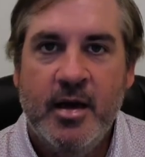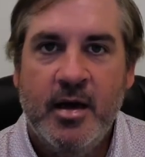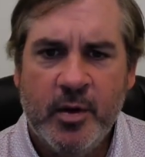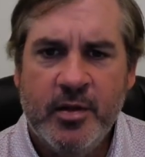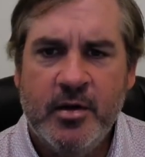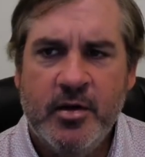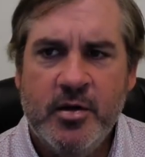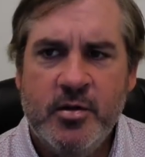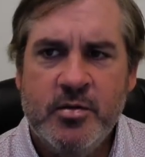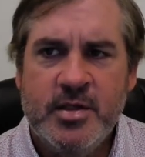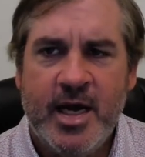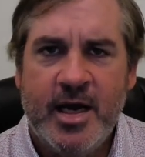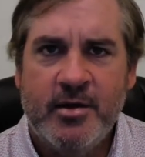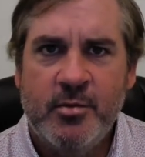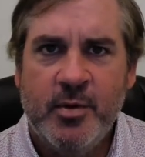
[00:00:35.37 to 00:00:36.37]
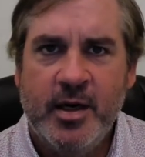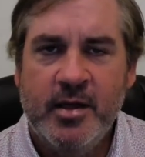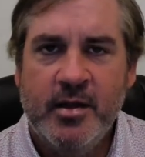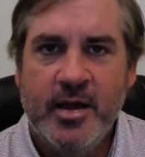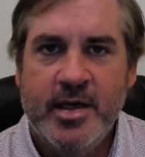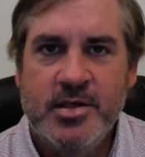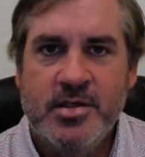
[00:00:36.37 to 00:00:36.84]
With the new tax
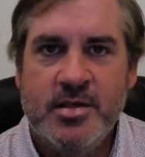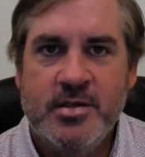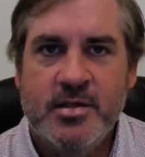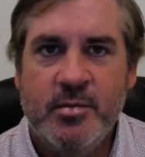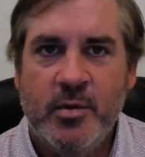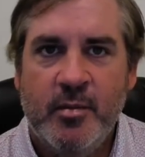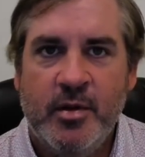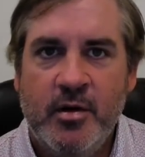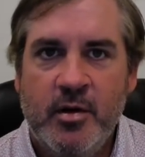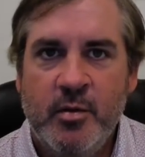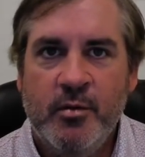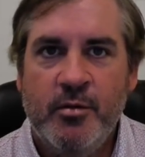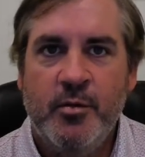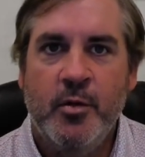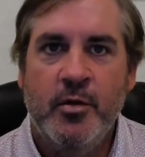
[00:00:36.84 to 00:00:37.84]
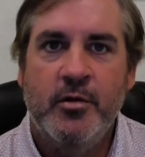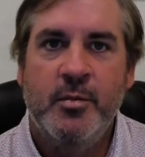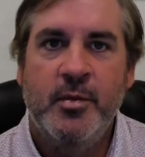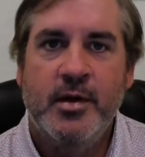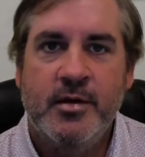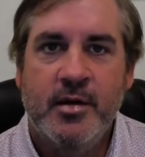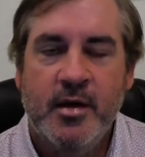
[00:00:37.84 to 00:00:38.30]
regulations and some of the new
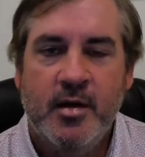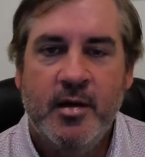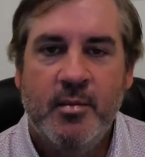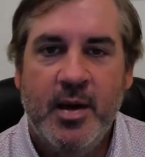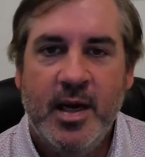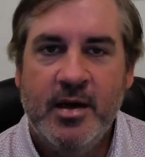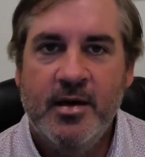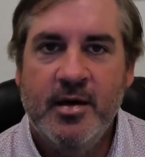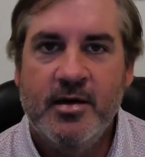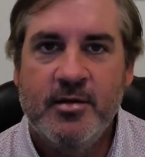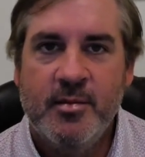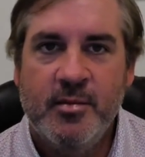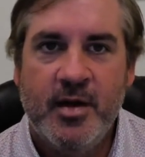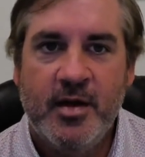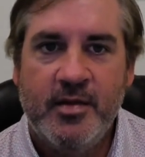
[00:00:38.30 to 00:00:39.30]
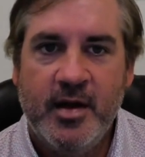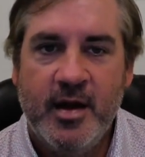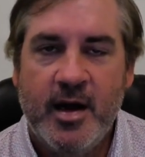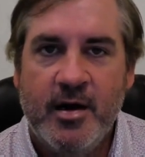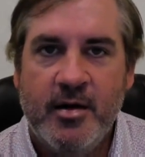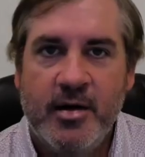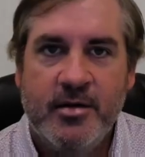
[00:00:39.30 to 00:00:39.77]
enforcement mechanisms that the
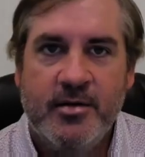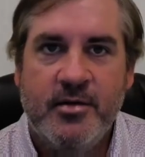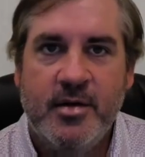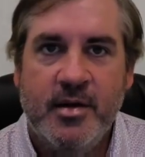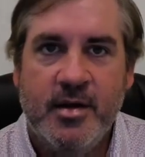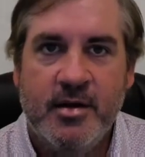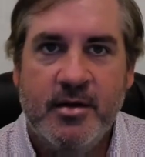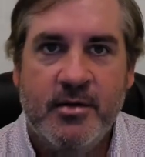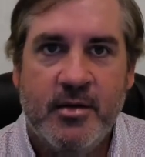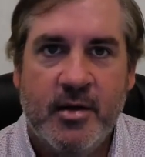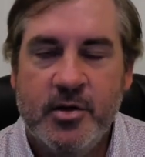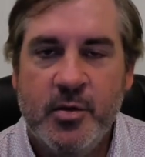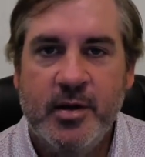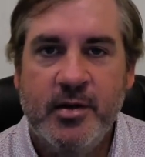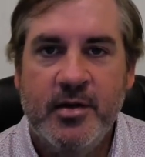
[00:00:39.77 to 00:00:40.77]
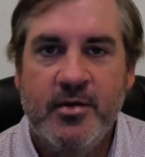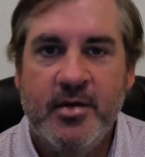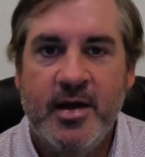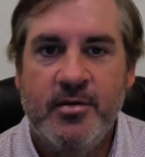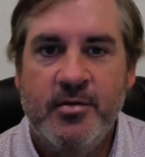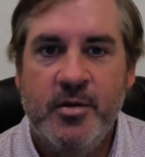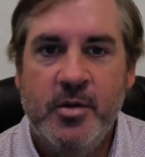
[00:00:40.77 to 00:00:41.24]
IRS is doing these
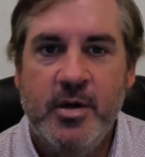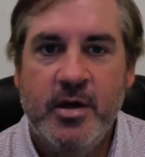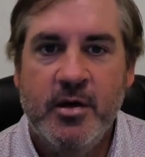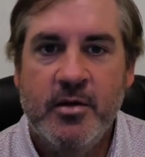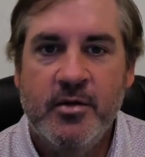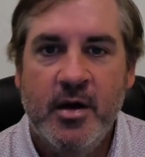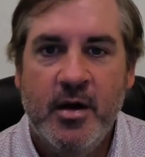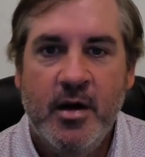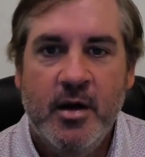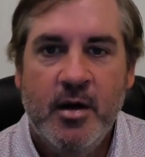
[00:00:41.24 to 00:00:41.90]
last few years,